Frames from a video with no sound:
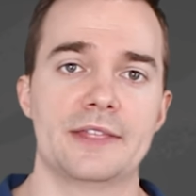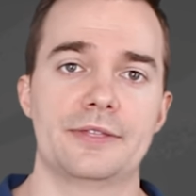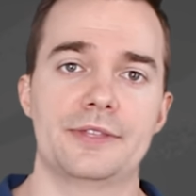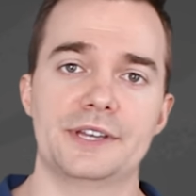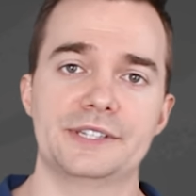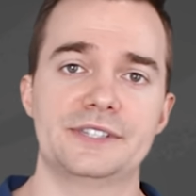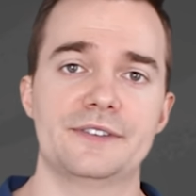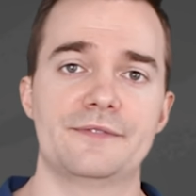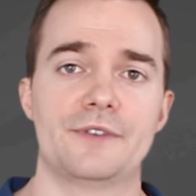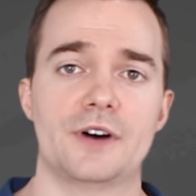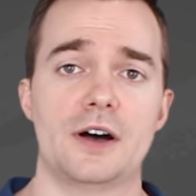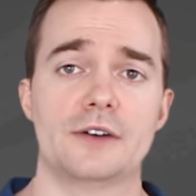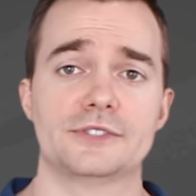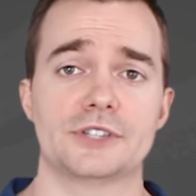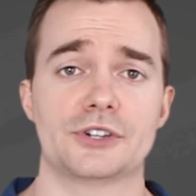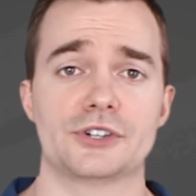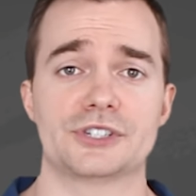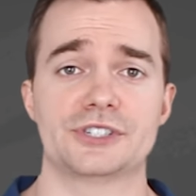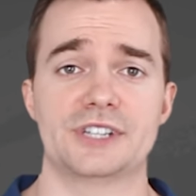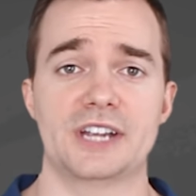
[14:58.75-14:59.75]
This involves
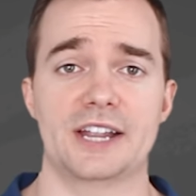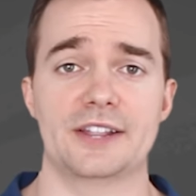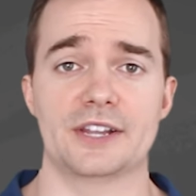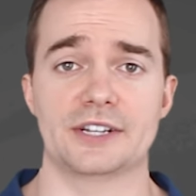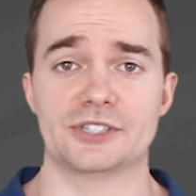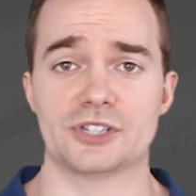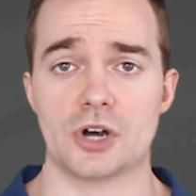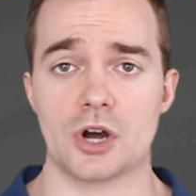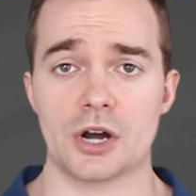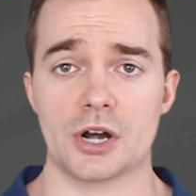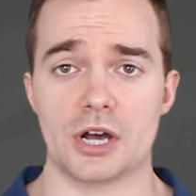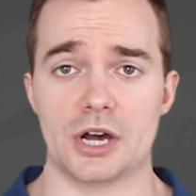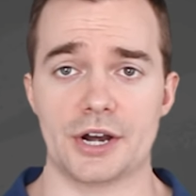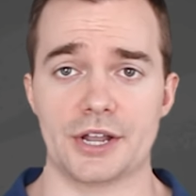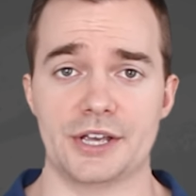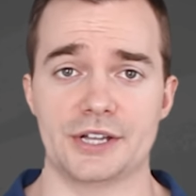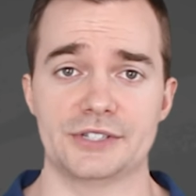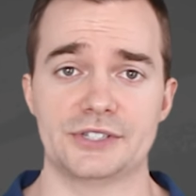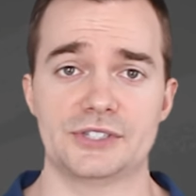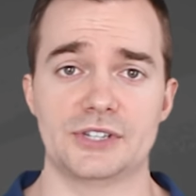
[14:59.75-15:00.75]
understanding the target
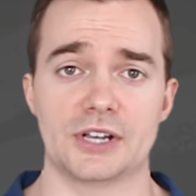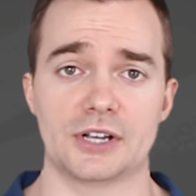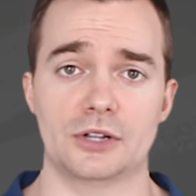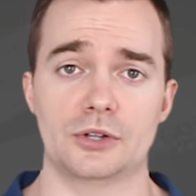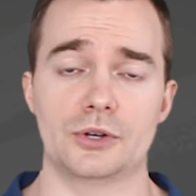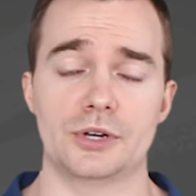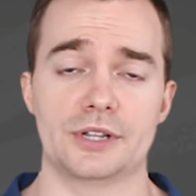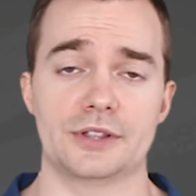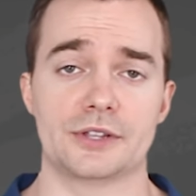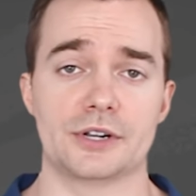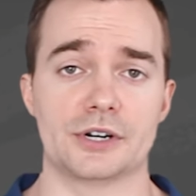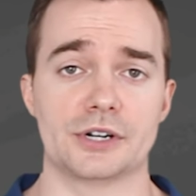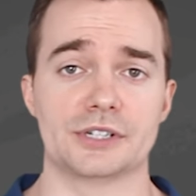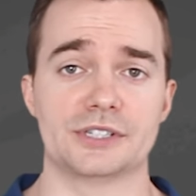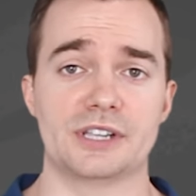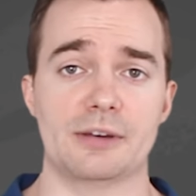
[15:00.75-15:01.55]
audience, including their